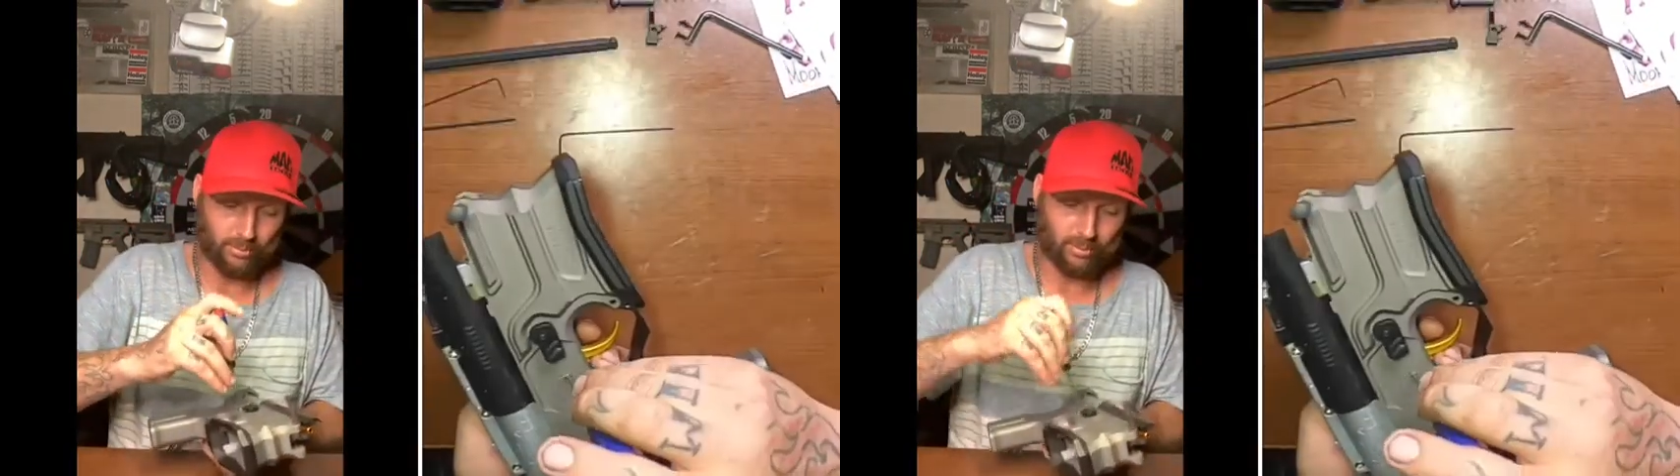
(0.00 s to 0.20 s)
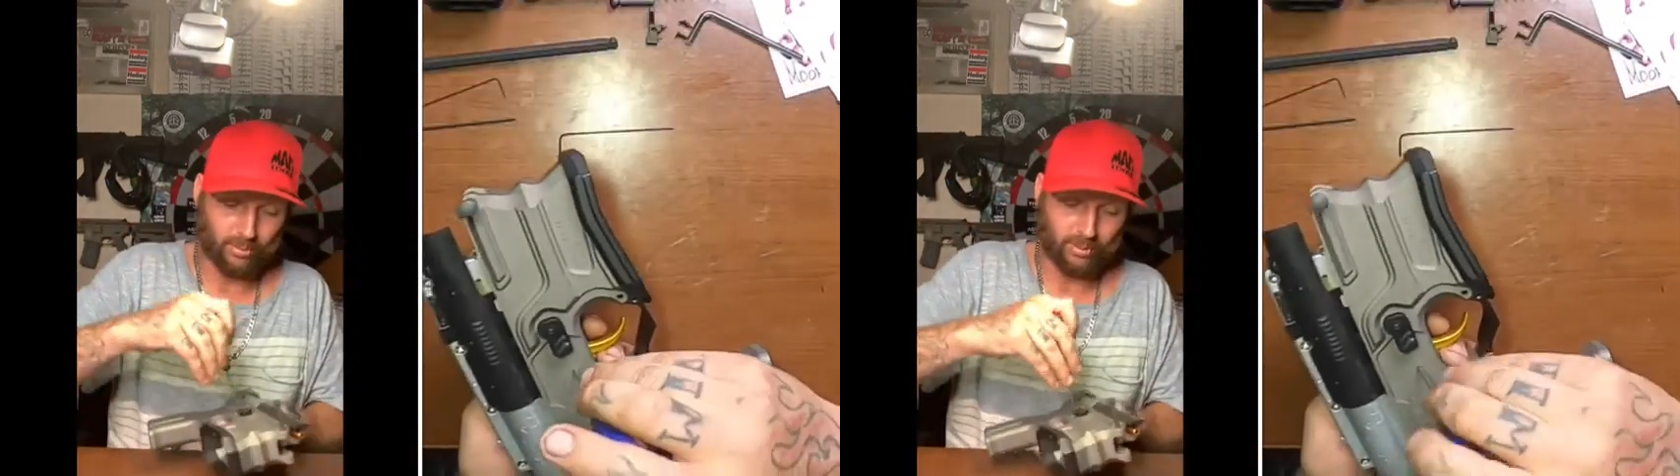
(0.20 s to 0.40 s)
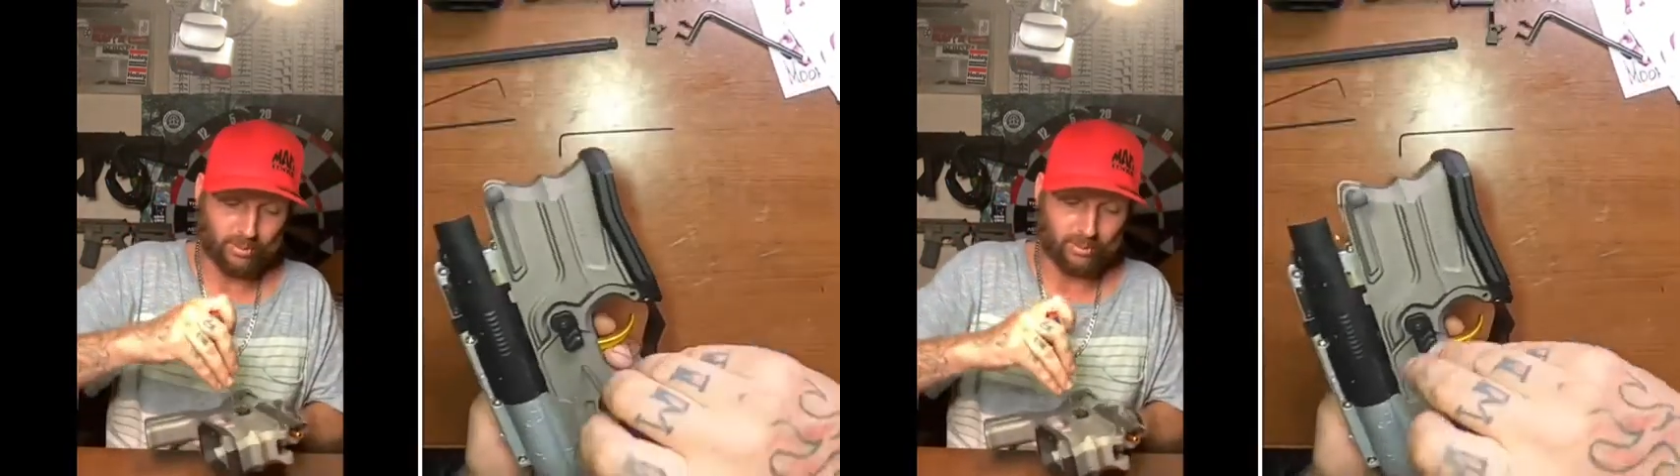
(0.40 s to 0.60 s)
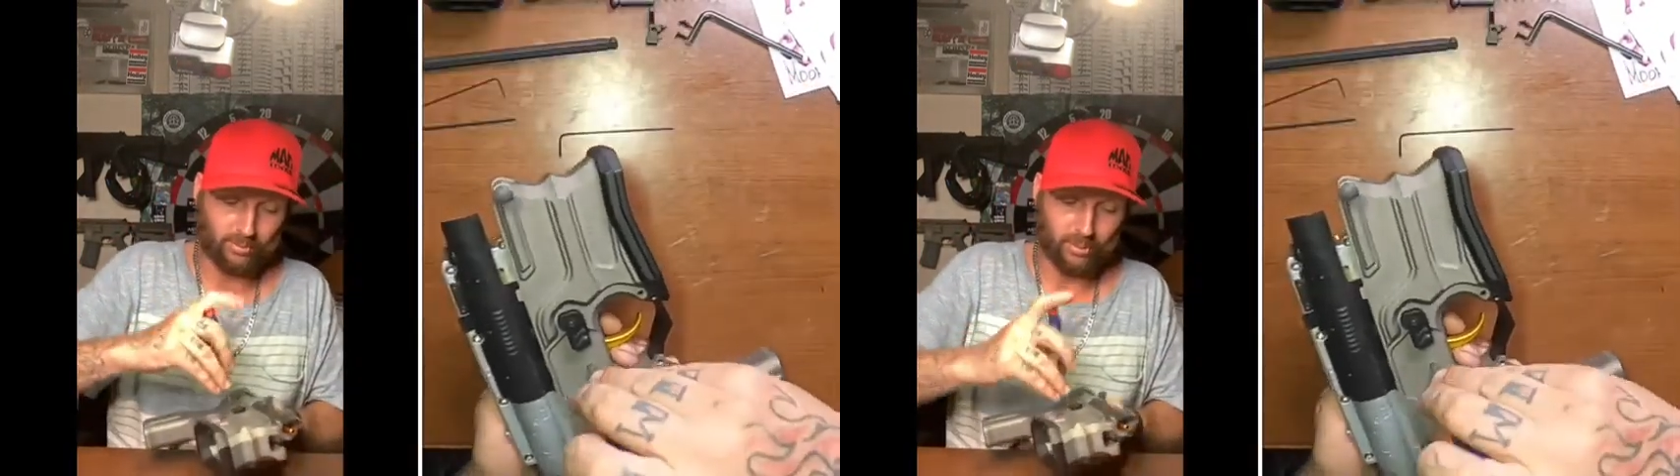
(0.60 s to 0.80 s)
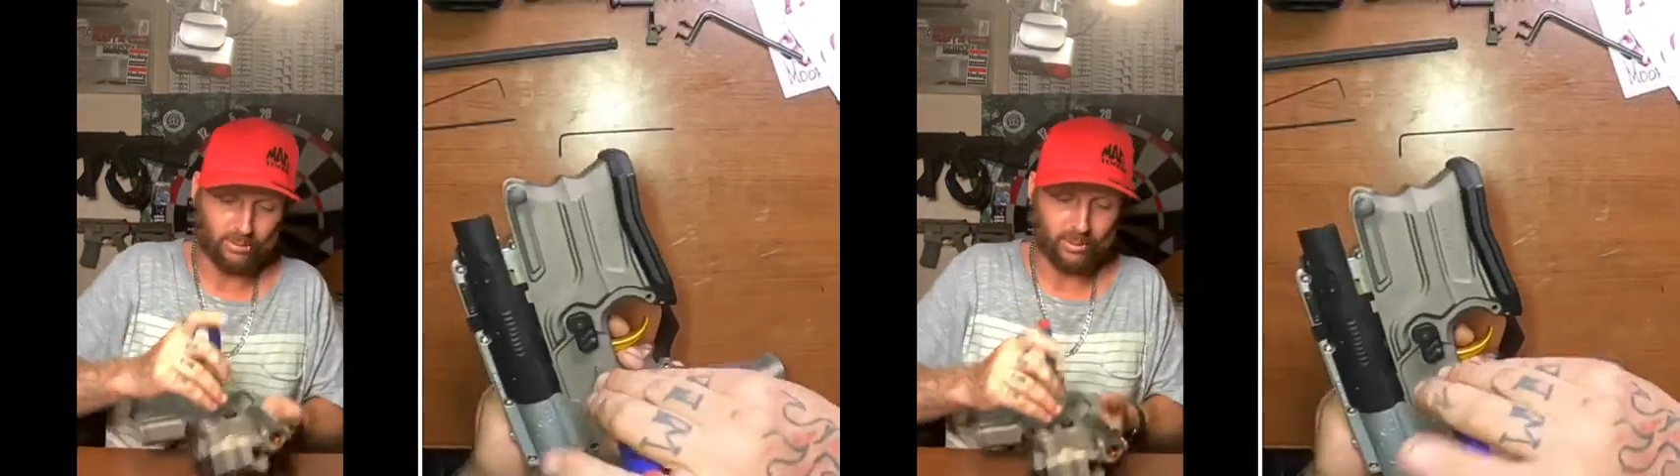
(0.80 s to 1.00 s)
This gun's
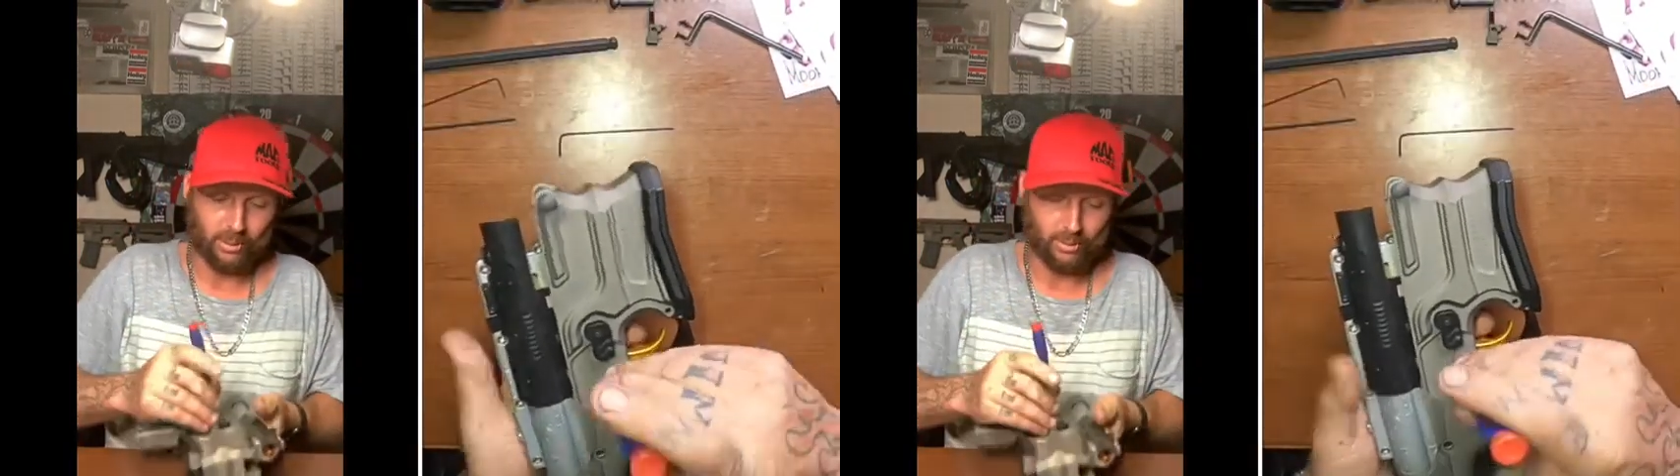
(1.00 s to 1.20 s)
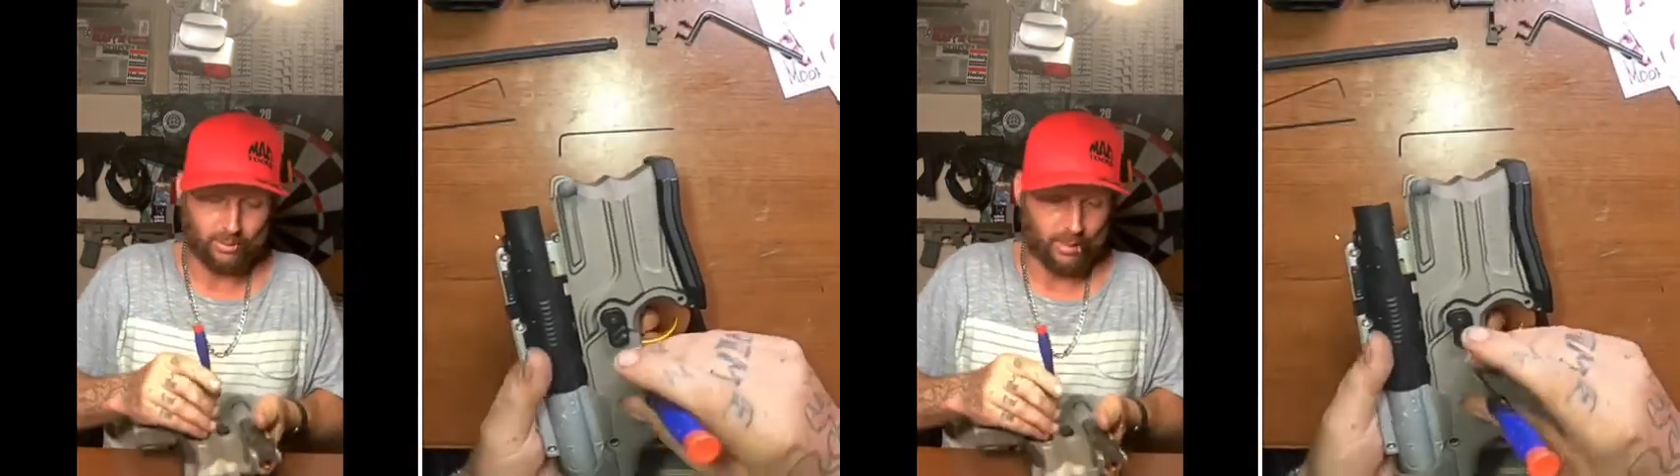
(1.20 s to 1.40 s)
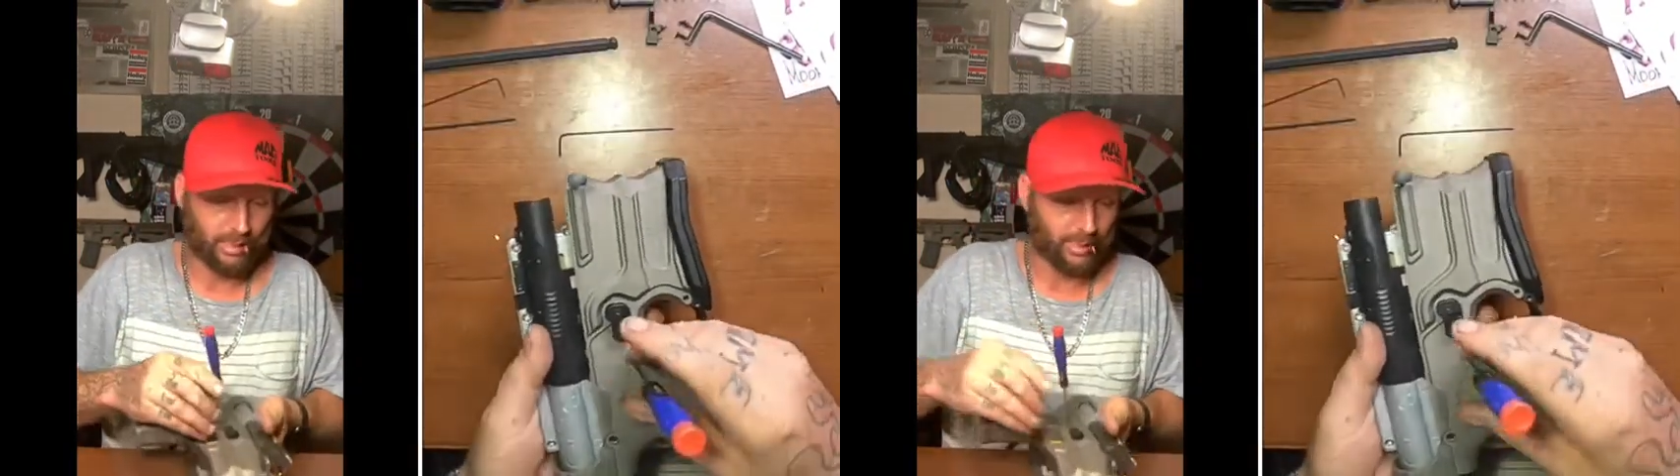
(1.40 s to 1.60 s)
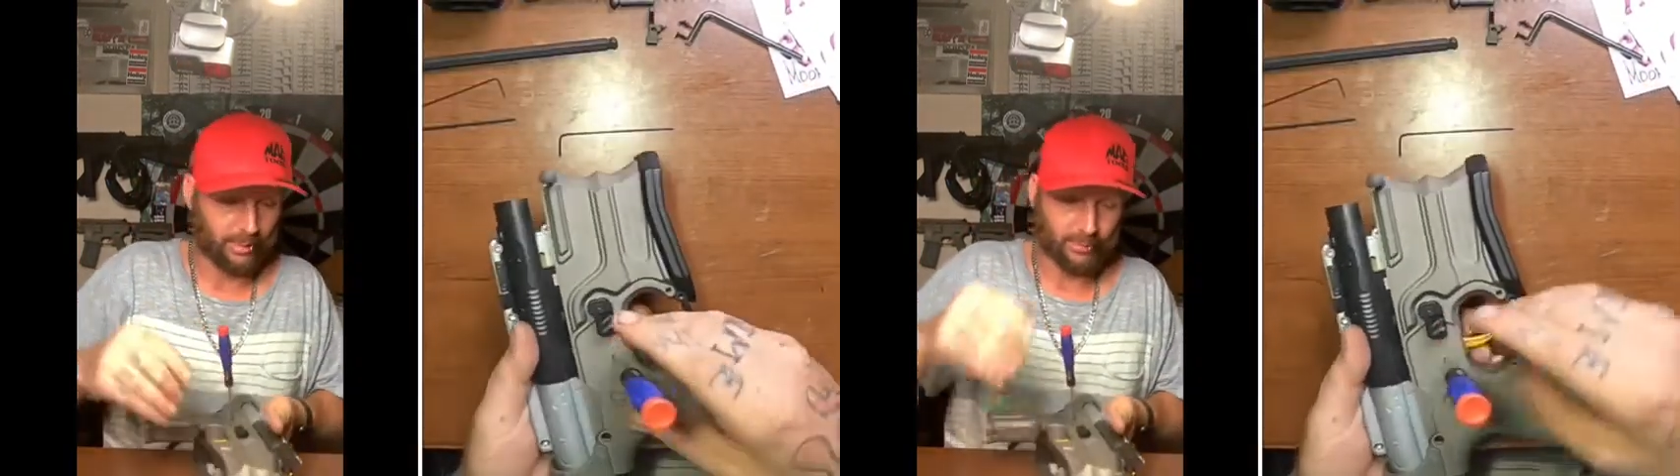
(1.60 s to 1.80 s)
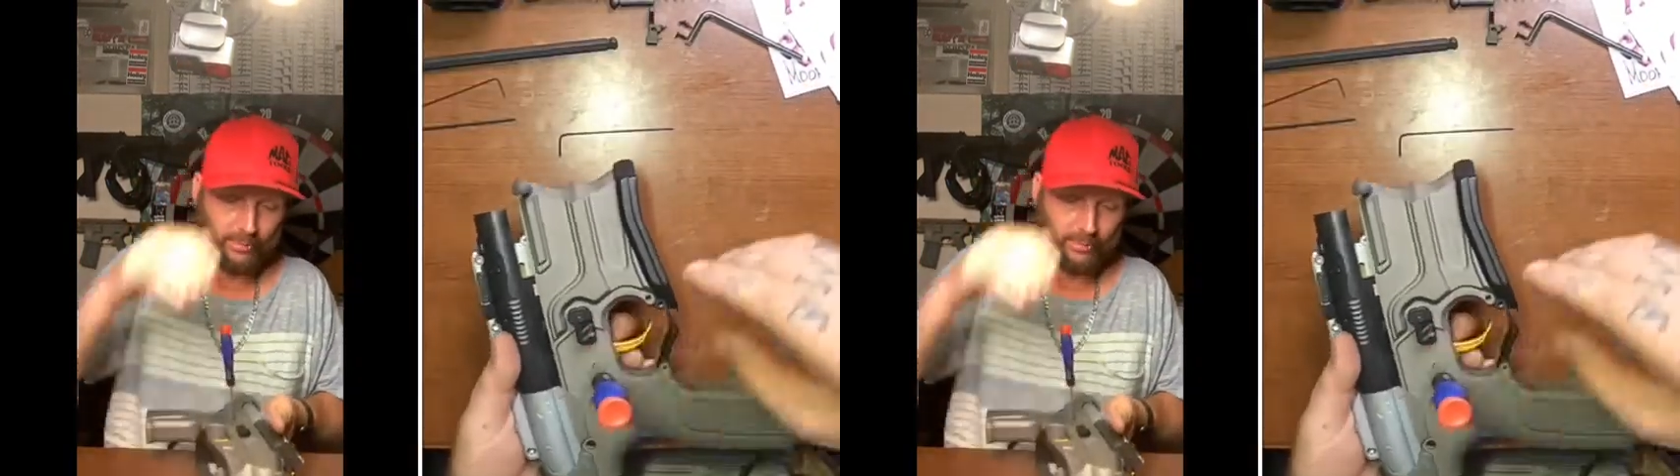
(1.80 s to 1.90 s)
built to the hilt. I like it.